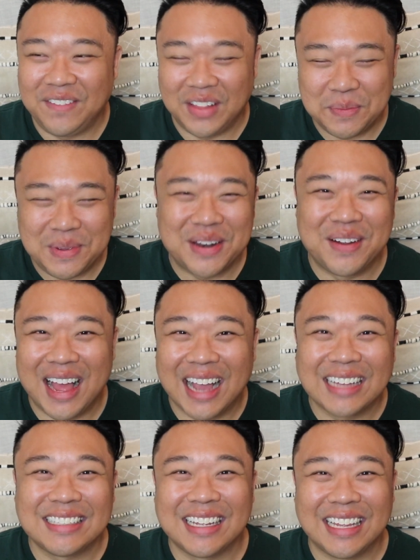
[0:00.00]
Filipino
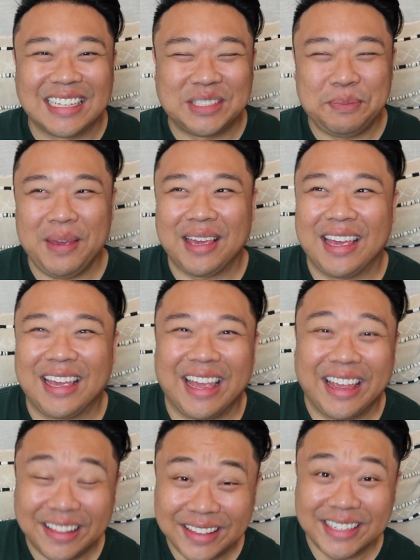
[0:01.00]
accent, like speaking
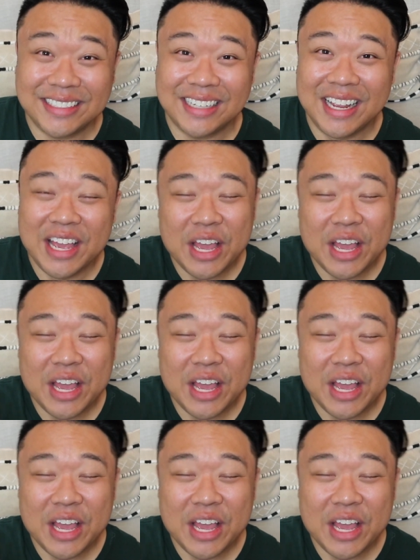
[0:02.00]
English,